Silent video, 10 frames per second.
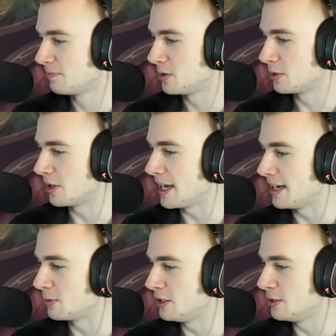You're
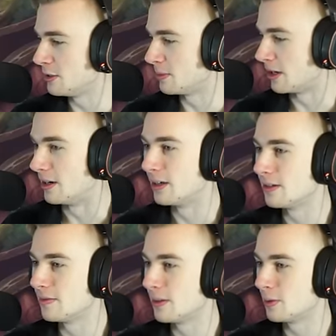late. What are you doing, bro?
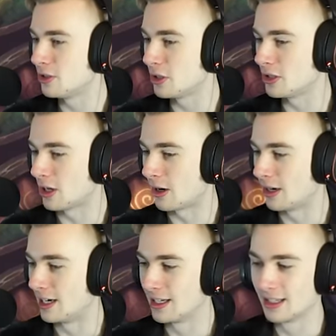Where's your guitar?